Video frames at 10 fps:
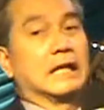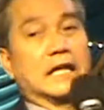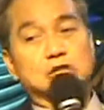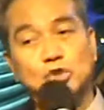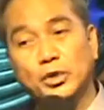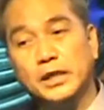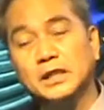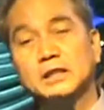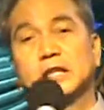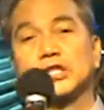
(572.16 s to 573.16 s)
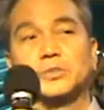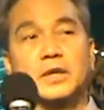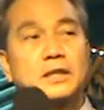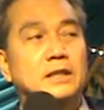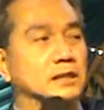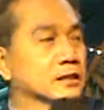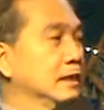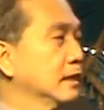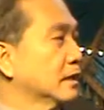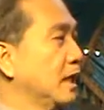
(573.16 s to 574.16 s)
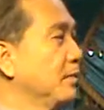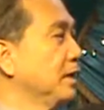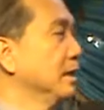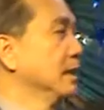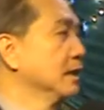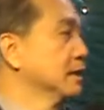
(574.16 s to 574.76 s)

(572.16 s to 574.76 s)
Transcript: Next week, next month, still not coming.